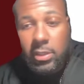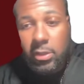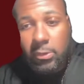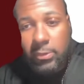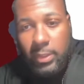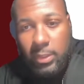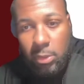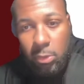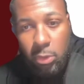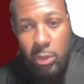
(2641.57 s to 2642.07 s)
I don't
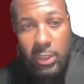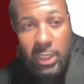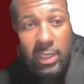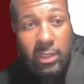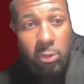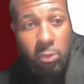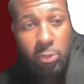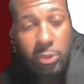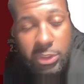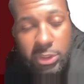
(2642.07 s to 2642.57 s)
think they really
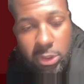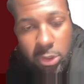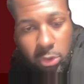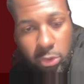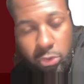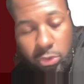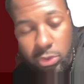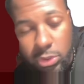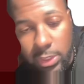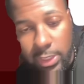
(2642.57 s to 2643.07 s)
had a reason to
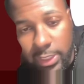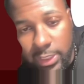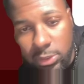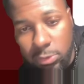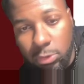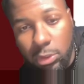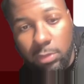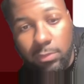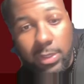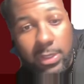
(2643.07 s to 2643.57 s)
lose
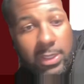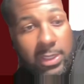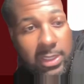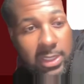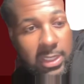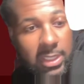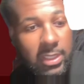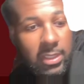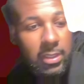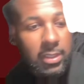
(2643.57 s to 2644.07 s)
last week, but they
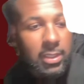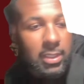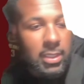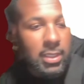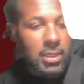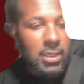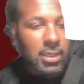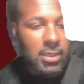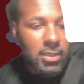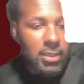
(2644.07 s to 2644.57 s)
did.
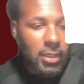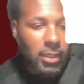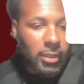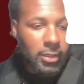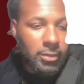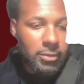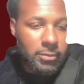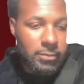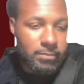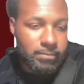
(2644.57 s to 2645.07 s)

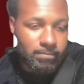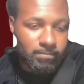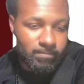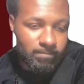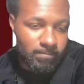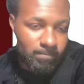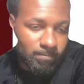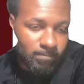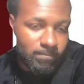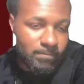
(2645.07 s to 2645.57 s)
And
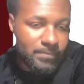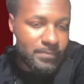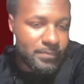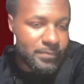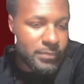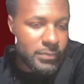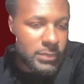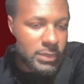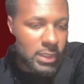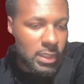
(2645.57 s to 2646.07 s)

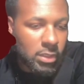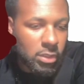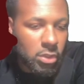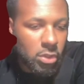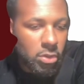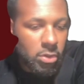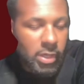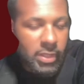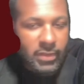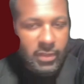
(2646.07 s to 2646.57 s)

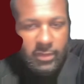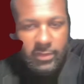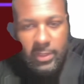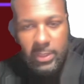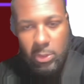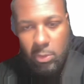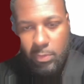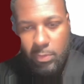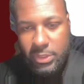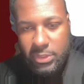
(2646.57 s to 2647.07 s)
I
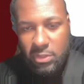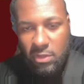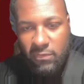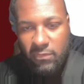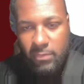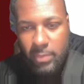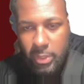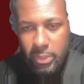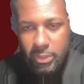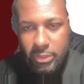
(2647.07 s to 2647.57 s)
think they're pissed
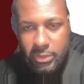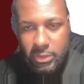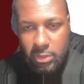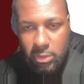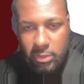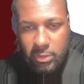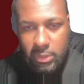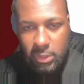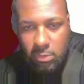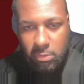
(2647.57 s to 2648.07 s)
off about it.
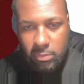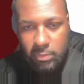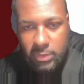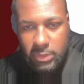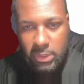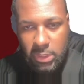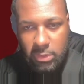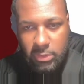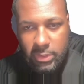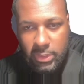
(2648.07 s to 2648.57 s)
So I'll take
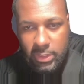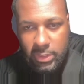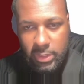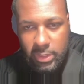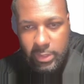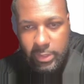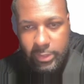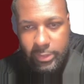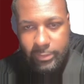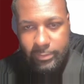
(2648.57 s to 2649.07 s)

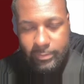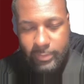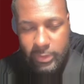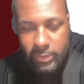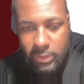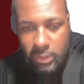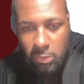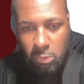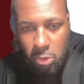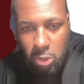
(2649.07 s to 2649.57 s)

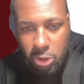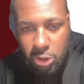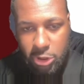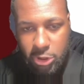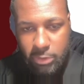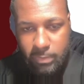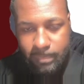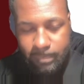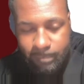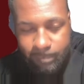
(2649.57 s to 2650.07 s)
Washington.